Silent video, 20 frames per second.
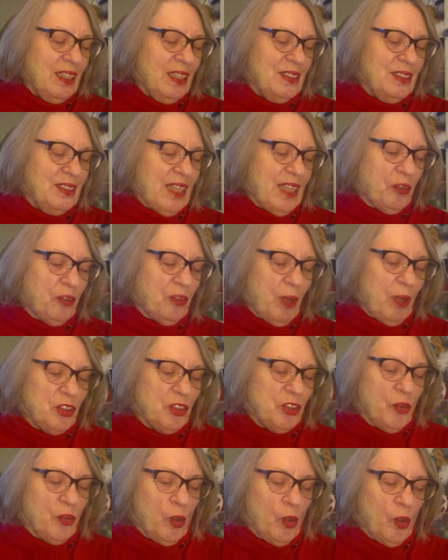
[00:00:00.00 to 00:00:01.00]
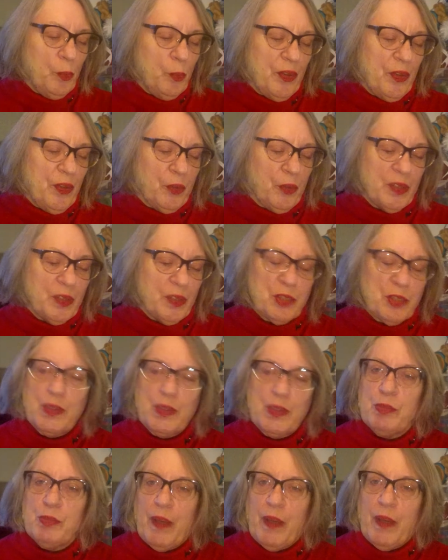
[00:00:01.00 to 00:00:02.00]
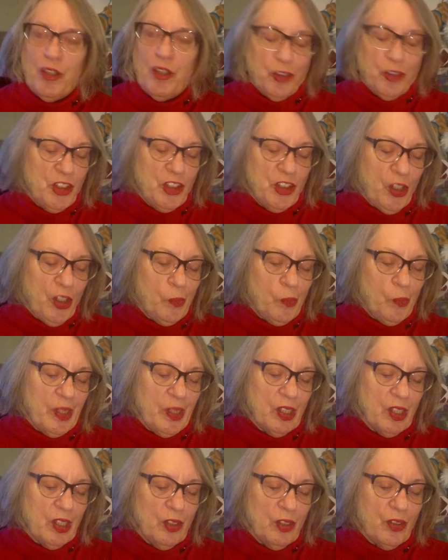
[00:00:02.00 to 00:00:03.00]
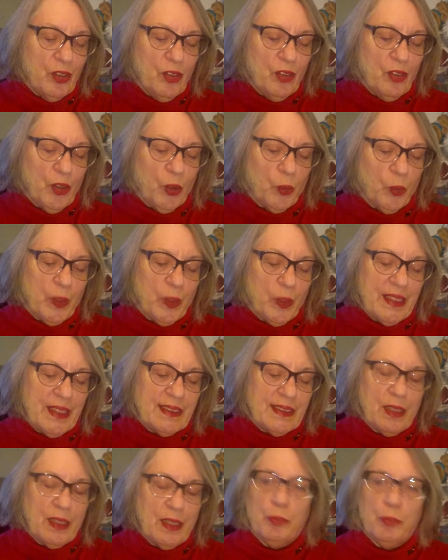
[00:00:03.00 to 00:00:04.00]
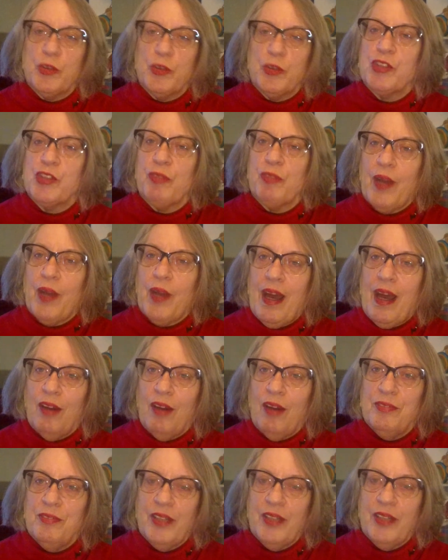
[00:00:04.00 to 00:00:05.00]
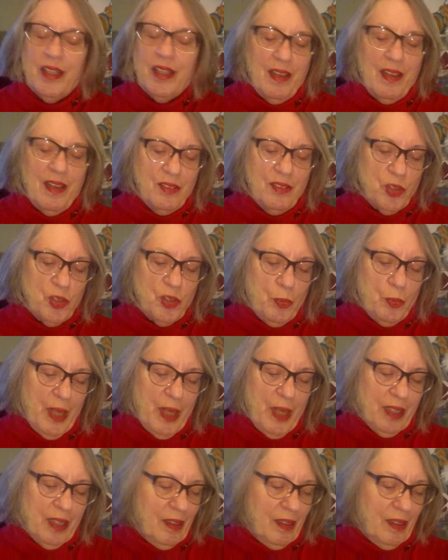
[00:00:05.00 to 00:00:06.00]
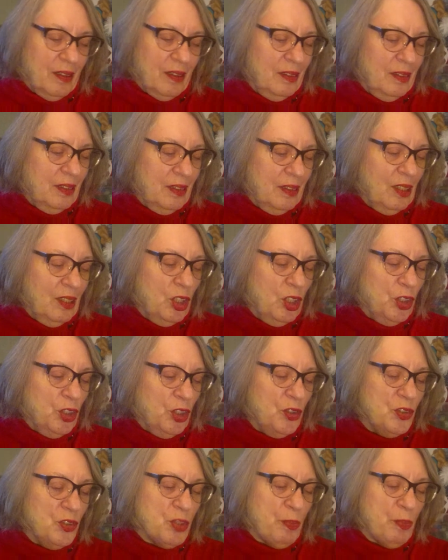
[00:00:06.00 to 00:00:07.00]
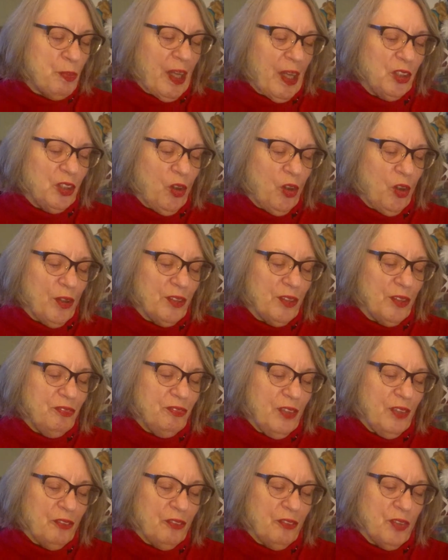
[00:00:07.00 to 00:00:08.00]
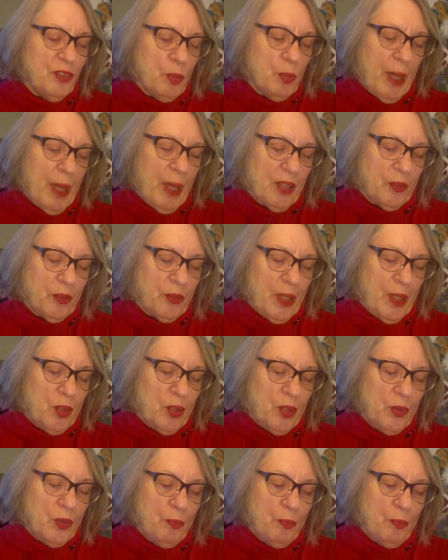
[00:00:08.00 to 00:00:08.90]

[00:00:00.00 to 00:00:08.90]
Decorate your home with a Christmas banner showing the Greek symbols for Alpha and Omega. Use about a yard of felt for the background.